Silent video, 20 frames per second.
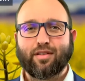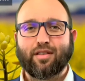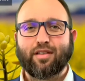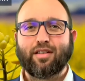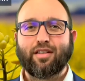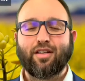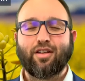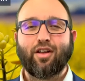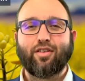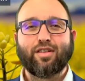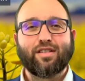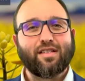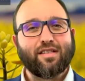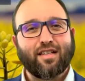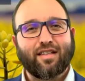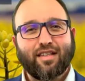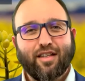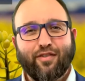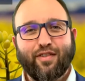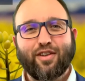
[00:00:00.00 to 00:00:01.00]
you know, this is a
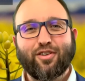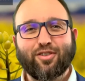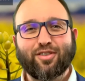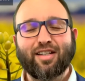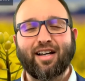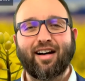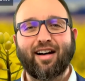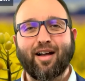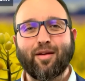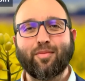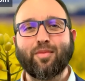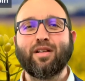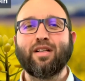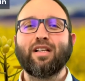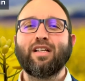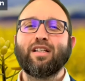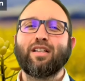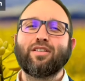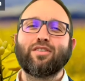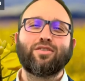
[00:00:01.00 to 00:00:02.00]
difficult time.
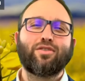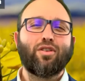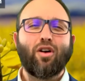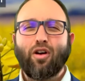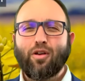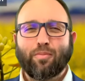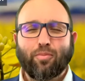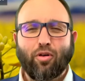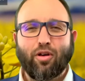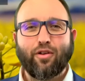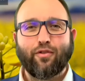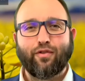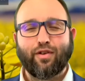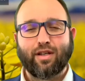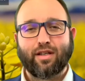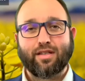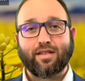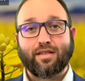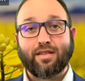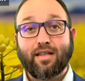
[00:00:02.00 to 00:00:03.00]
Don't point
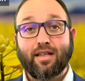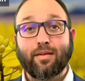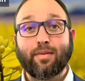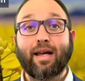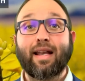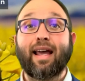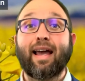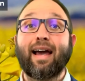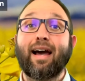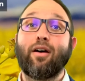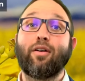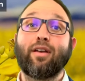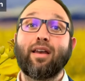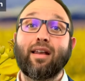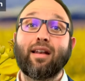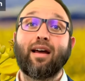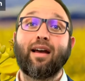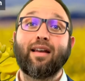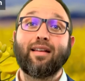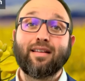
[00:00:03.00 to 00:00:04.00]
fingers. Think about, how can
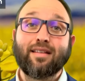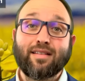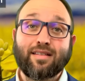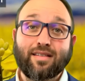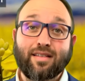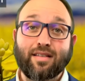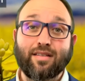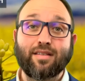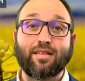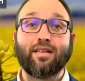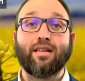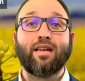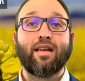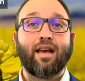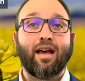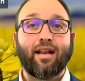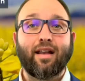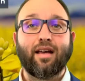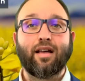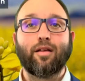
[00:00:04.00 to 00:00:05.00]
I assist
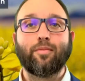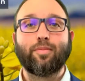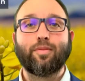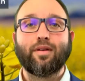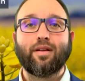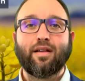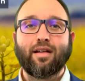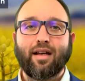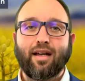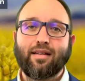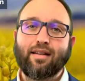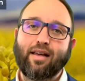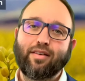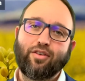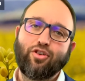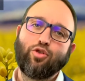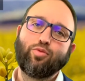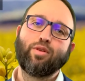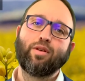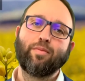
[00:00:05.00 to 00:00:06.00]
and help another
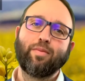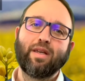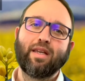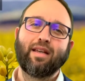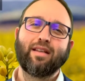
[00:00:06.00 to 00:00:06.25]
human being?